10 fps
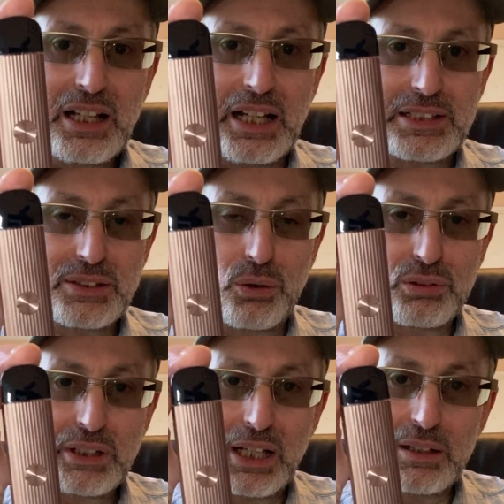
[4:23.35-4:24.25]
as the
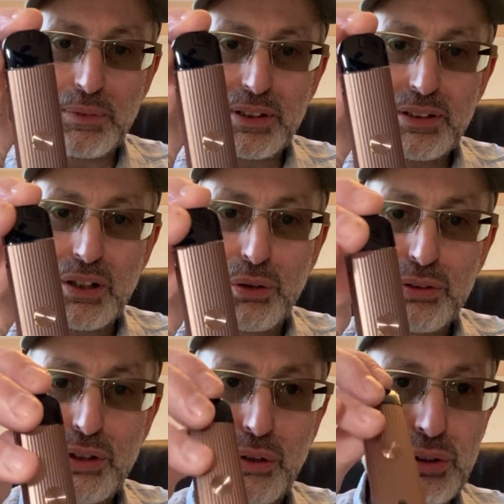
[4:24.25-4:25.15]
old Caliburn,
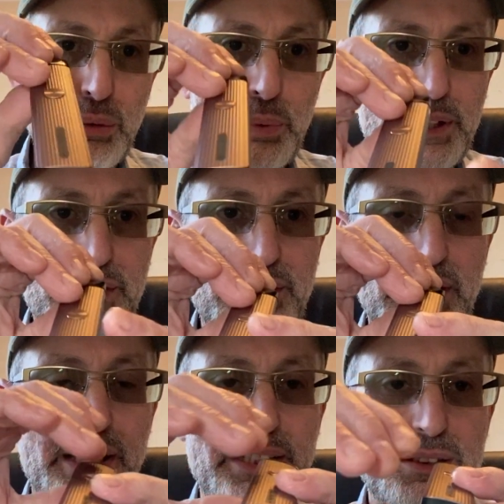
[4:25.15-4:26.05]
although the width
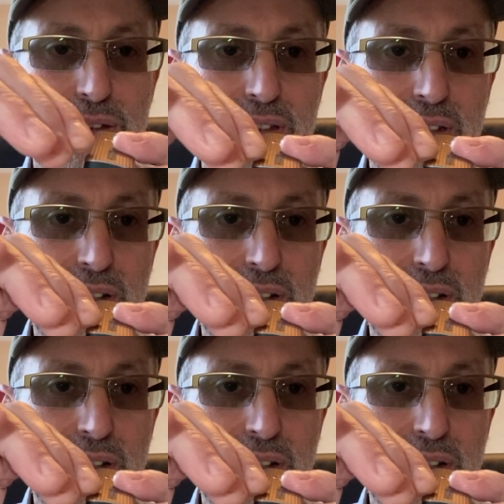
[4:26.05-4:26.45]
is